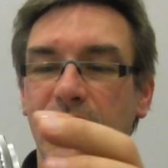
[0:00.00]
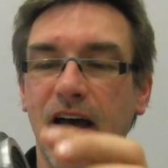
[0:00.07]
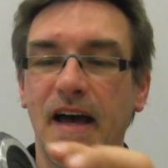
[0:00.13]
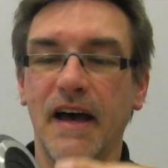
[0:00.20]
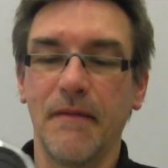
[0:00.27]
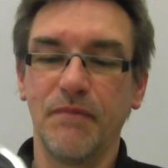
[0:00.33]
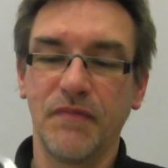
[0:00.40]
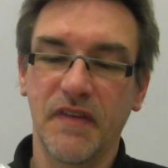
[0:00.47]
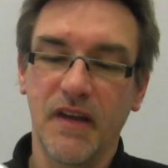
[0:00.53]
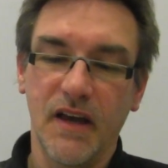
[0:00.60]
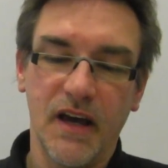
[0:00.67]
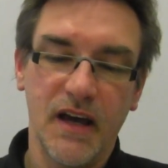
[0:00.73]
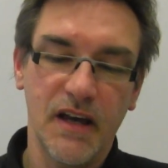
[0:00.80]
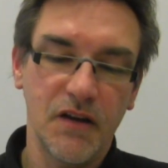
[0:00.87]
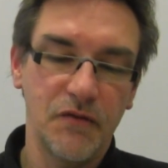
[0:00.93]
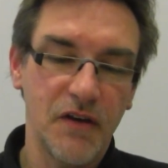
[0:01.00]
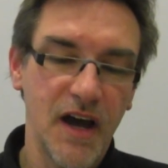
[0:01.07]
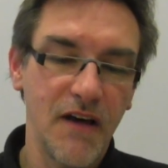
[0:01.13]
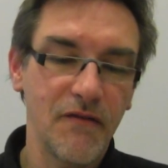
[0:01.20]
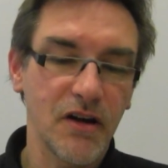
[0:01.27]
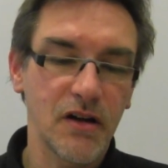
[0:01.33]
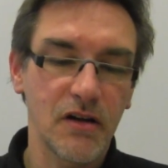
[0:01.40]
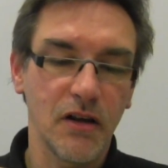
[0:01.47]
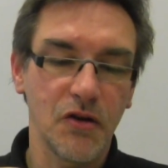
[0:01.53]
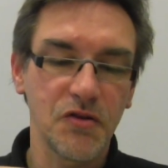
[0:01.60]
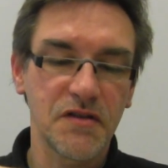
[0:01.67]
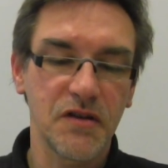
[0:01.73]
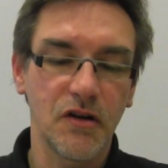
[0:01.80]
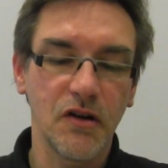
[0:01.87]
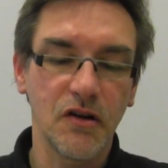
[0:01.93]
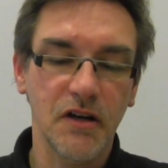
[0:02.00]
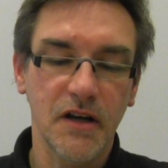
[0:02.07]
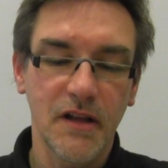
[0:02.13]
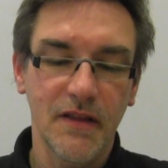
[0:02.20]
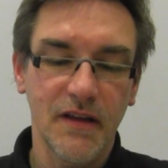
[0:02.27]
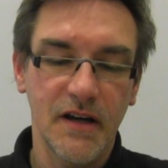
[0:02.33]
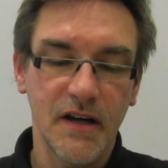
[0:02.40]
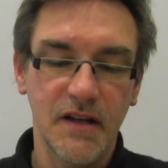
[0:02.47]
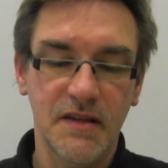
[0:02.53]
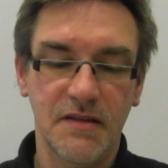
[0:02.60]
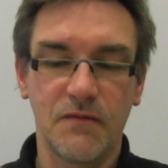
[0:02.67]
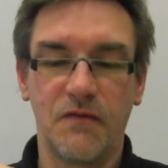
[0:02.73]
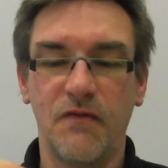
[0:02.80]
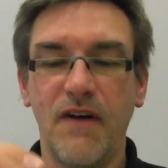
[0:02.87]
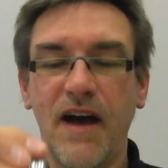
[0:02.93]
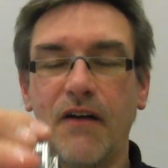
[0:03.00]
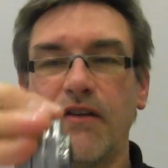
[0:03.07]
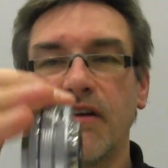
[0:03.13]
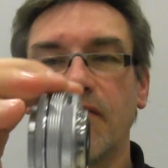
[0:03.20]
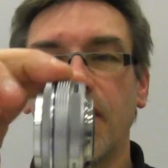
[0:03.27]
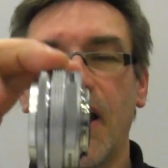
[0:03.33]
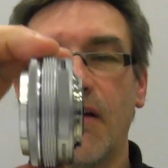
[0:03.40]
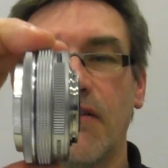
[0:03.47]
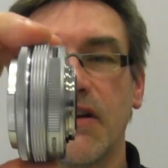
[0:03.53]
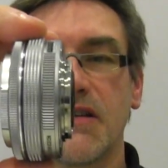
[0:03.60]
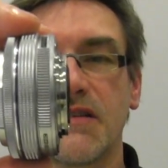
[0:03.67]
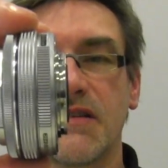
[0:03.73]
And if you have a closer look, it's very, very